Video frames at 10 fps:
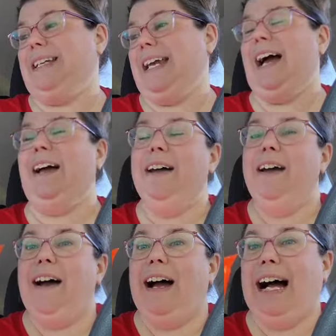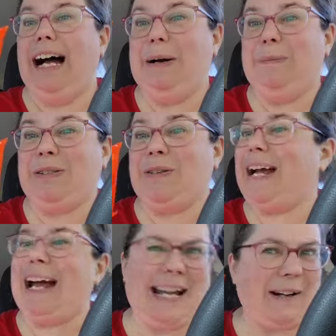Yeah. Um, so
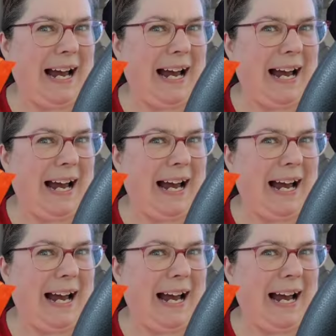and I,